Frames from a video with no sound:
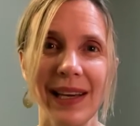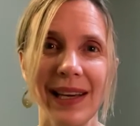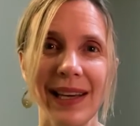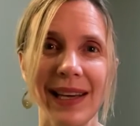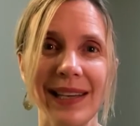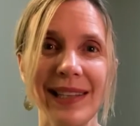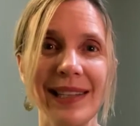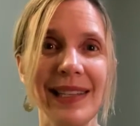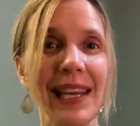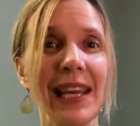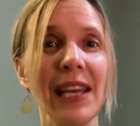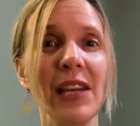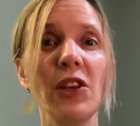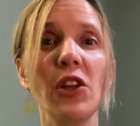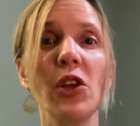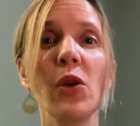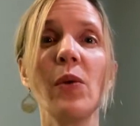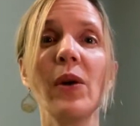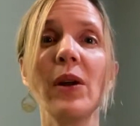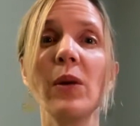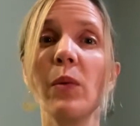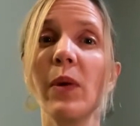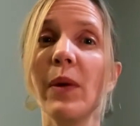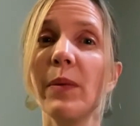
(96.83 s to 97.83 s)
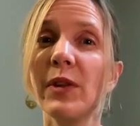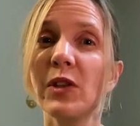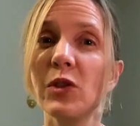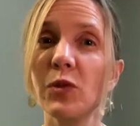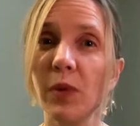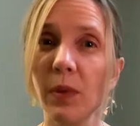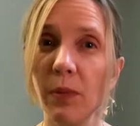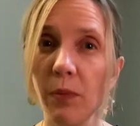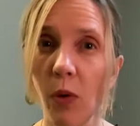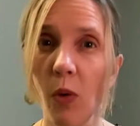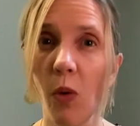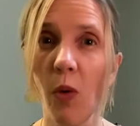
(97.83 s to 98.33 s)
Indeed, UN Women's
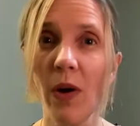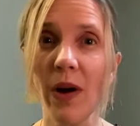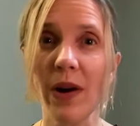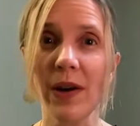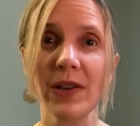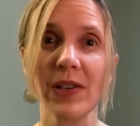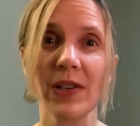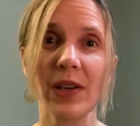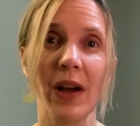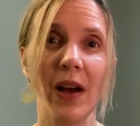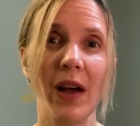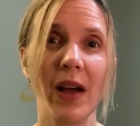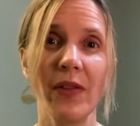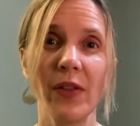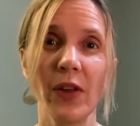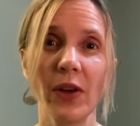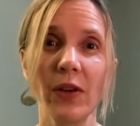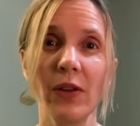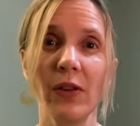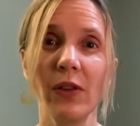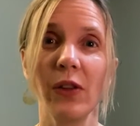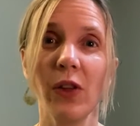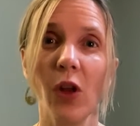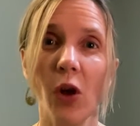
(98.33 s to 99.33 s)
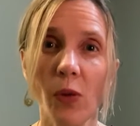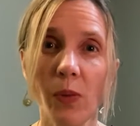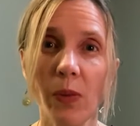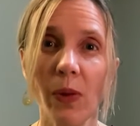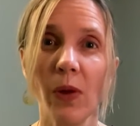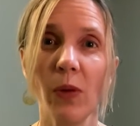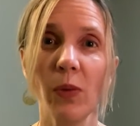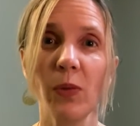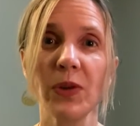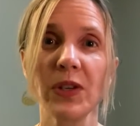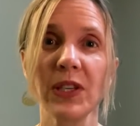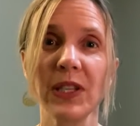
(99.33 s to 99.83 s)
report on the
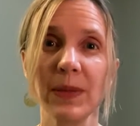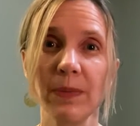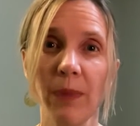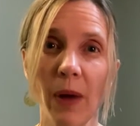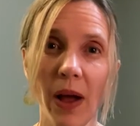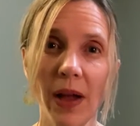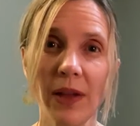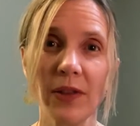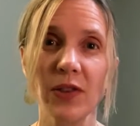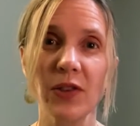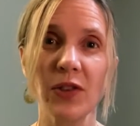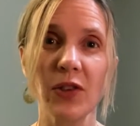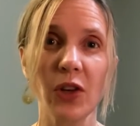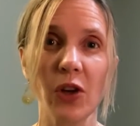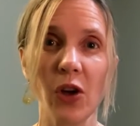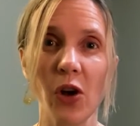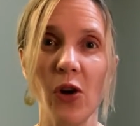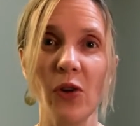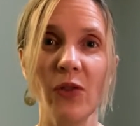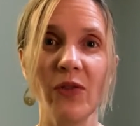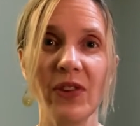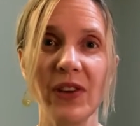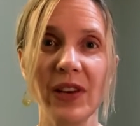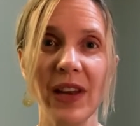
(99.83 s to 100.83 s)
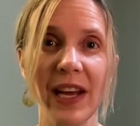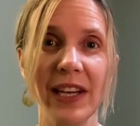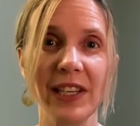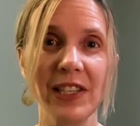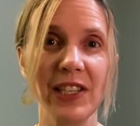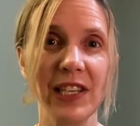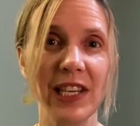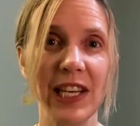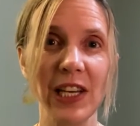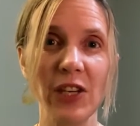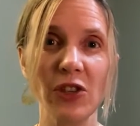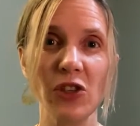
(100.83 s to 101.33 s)
global response to
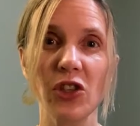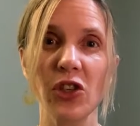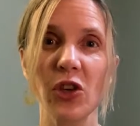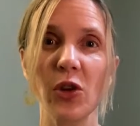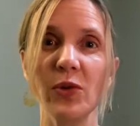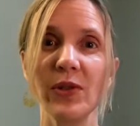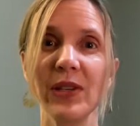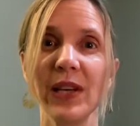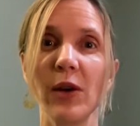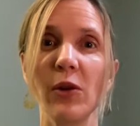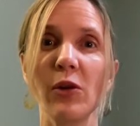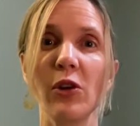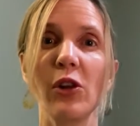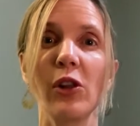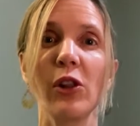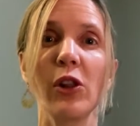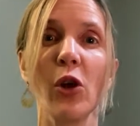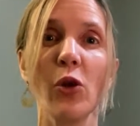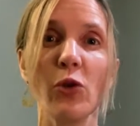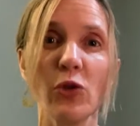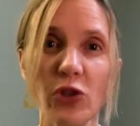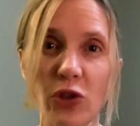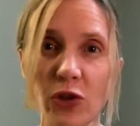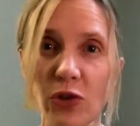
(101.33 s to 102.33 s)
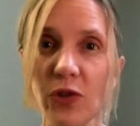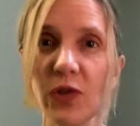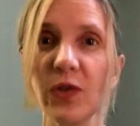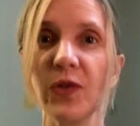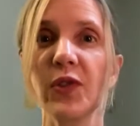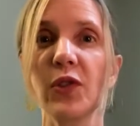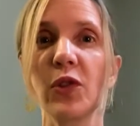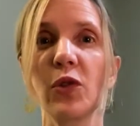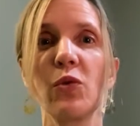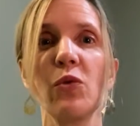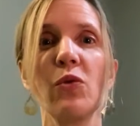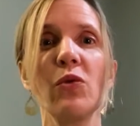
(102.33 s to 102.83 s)
COVID-19 shows how closures of
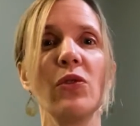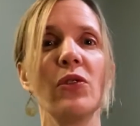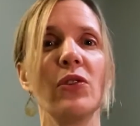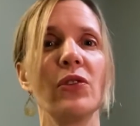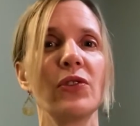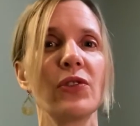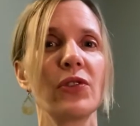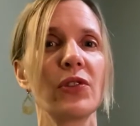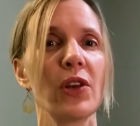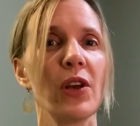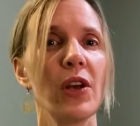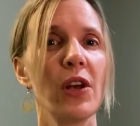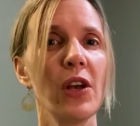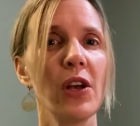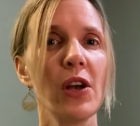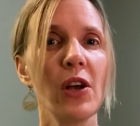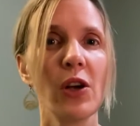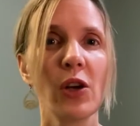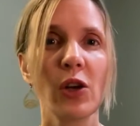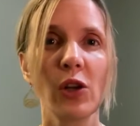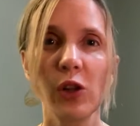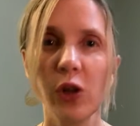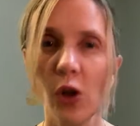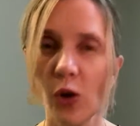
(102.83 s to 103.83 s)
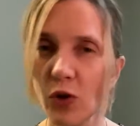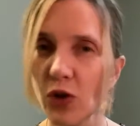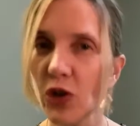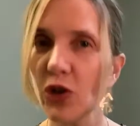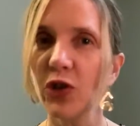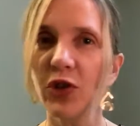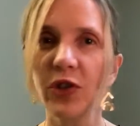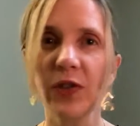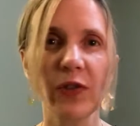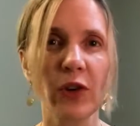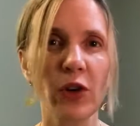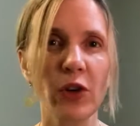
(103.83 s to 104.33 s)
schools,
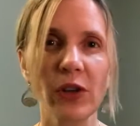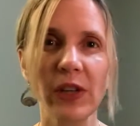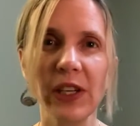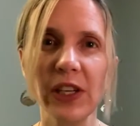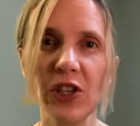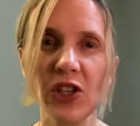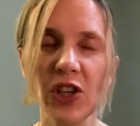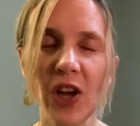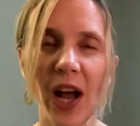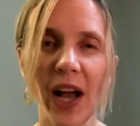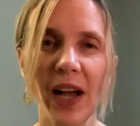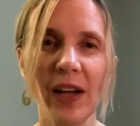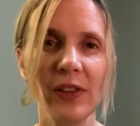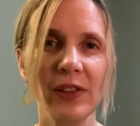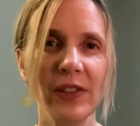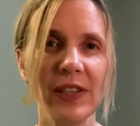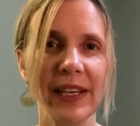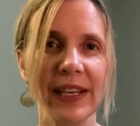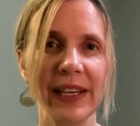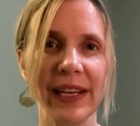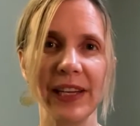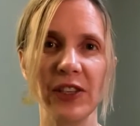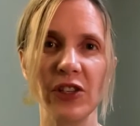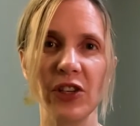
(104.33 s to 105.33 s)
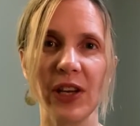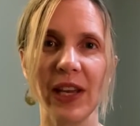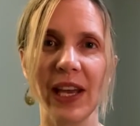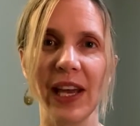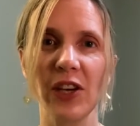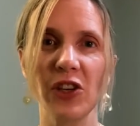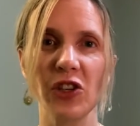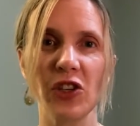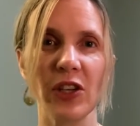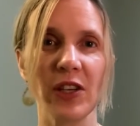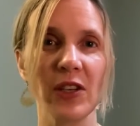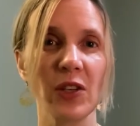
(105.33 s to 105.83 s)
closures of early childhood
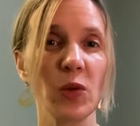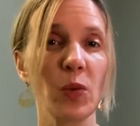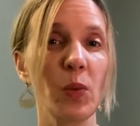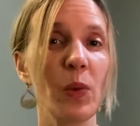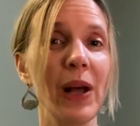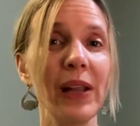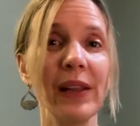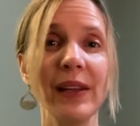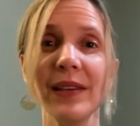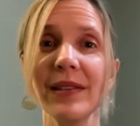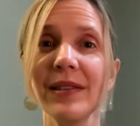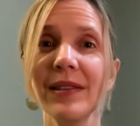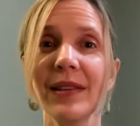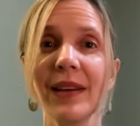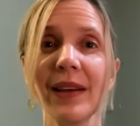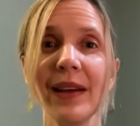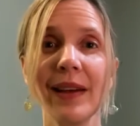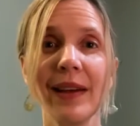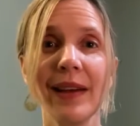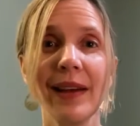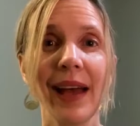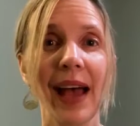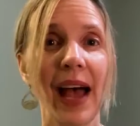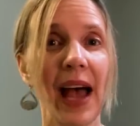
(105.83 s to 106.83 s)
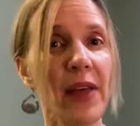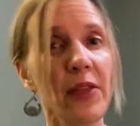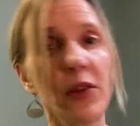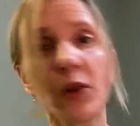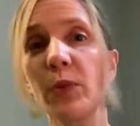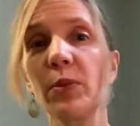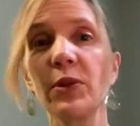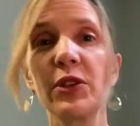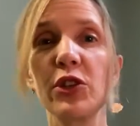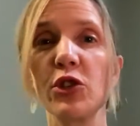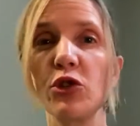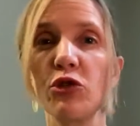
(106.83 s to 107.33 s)
education, as well as other
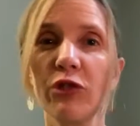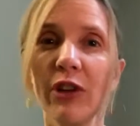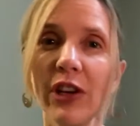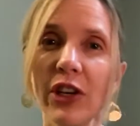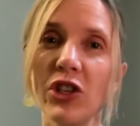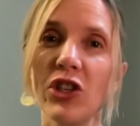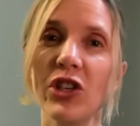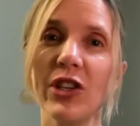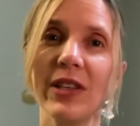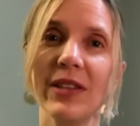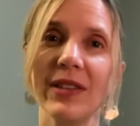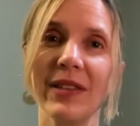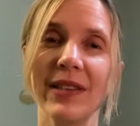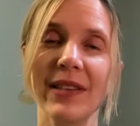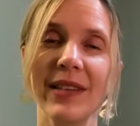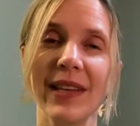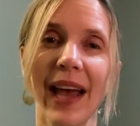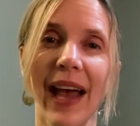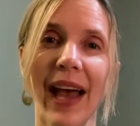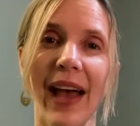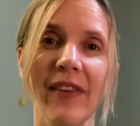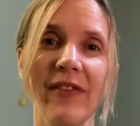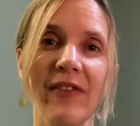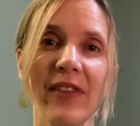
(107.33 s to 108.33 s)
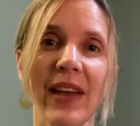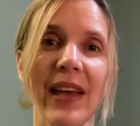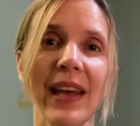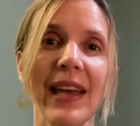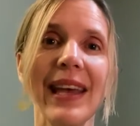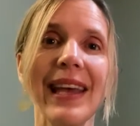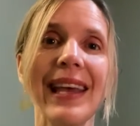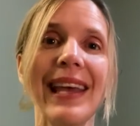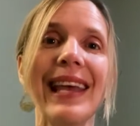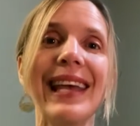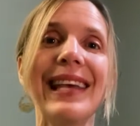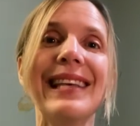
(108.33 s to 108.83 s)
restrictions have
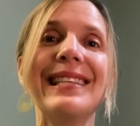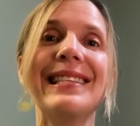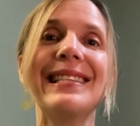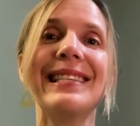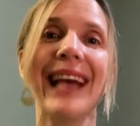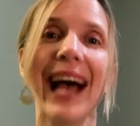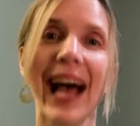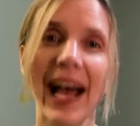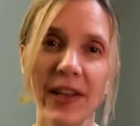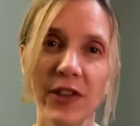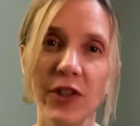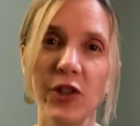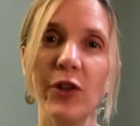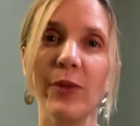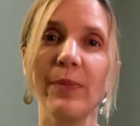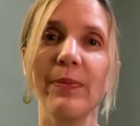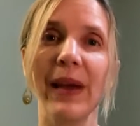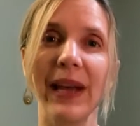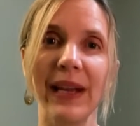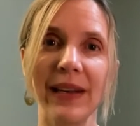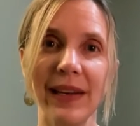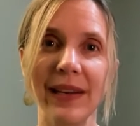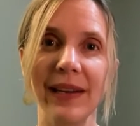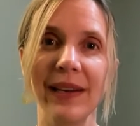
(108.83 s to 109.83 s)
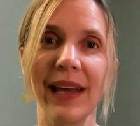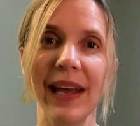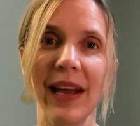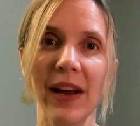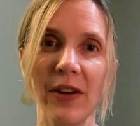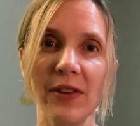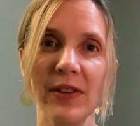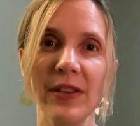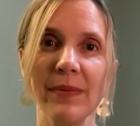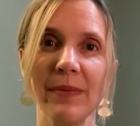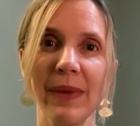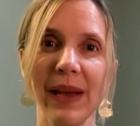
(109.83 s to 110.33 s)
exacerbated
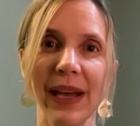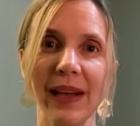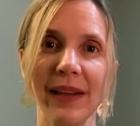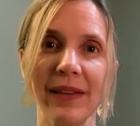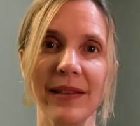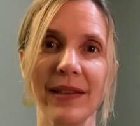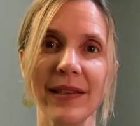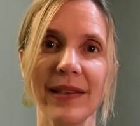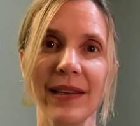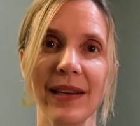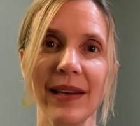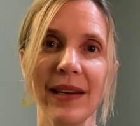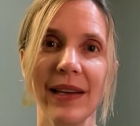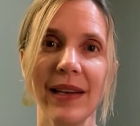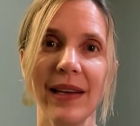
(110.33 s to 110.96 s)
care demands